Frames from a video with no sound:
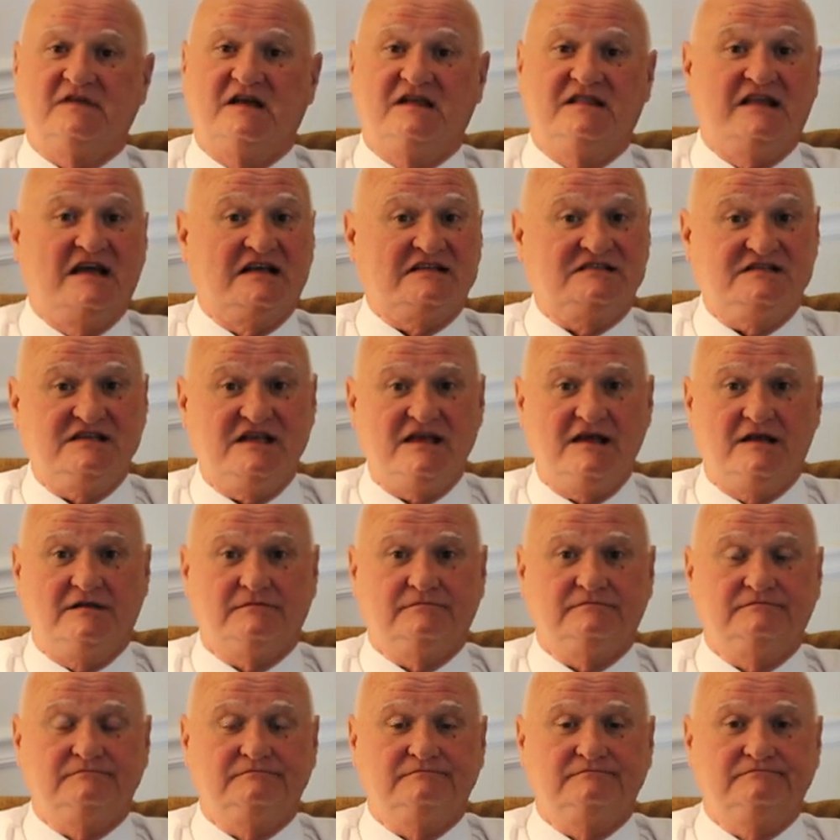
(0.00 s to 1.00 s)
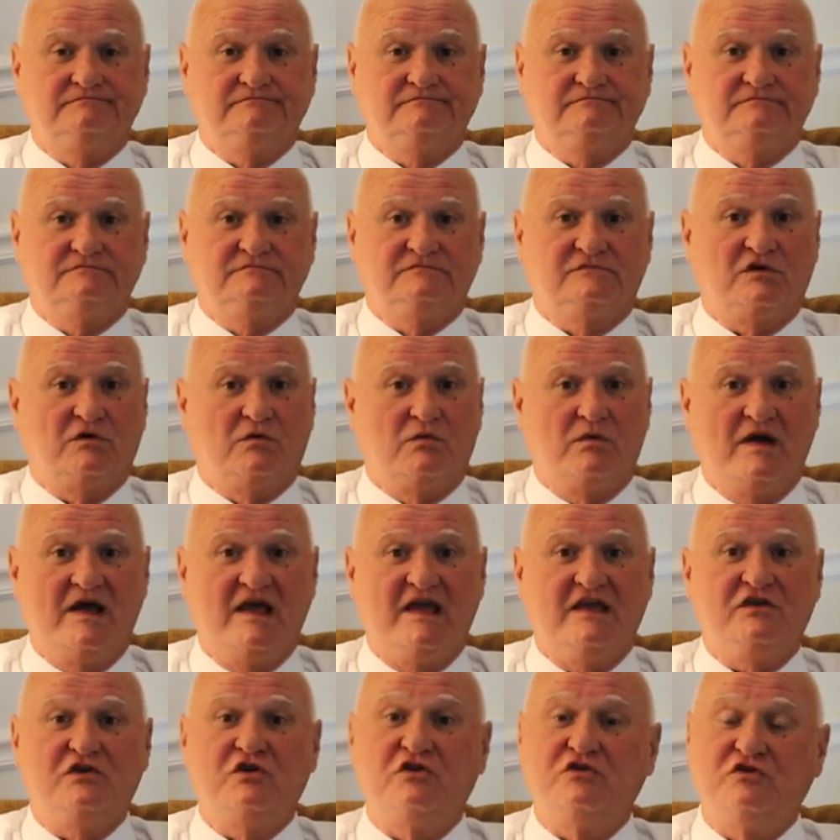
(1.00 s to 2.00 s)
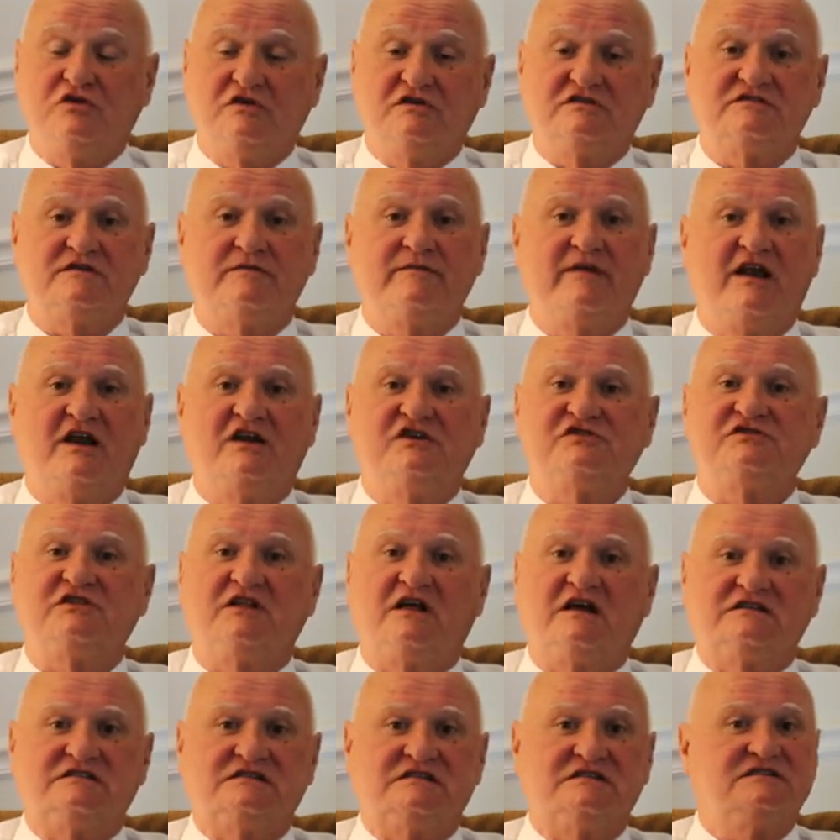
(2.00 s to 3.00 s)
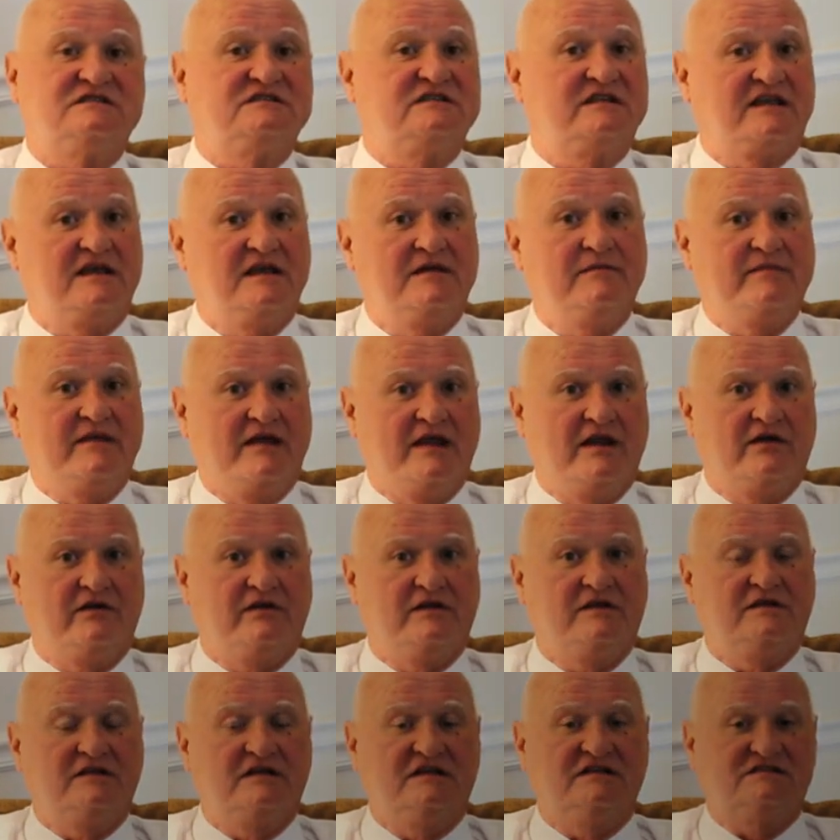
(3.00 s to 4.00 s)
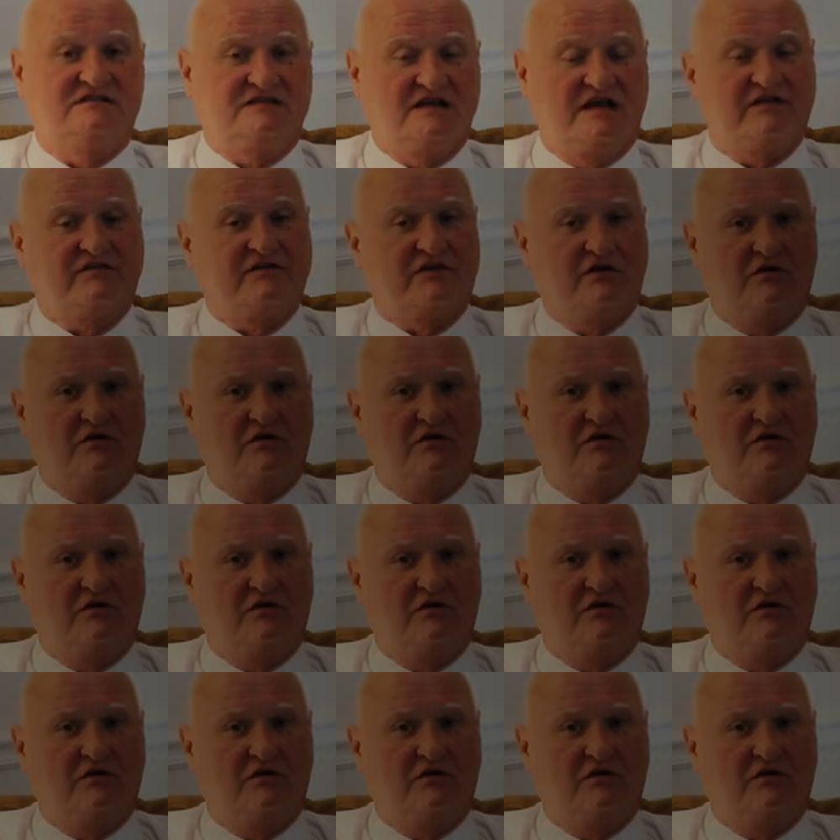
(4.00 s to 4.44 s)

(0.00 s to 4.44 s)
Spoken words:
And that's it. The way you use a marriage license to get married in South